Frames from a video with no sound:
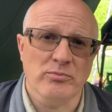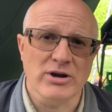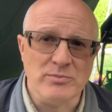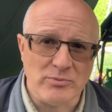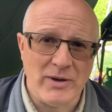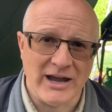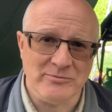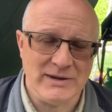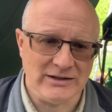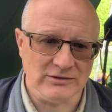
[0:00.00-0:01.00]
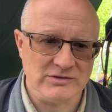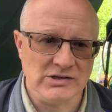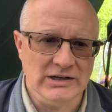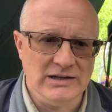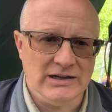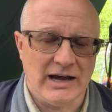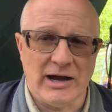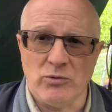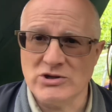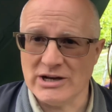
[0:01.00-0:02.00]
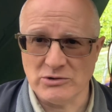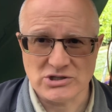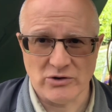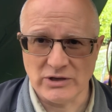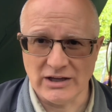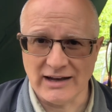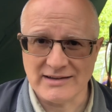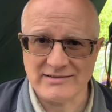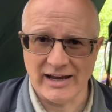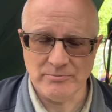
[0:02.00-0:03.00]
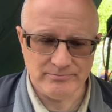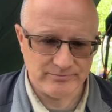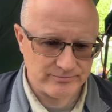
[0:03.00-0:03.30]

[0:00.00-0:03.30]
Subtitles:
pre-prepared meals, which I was showing you last time,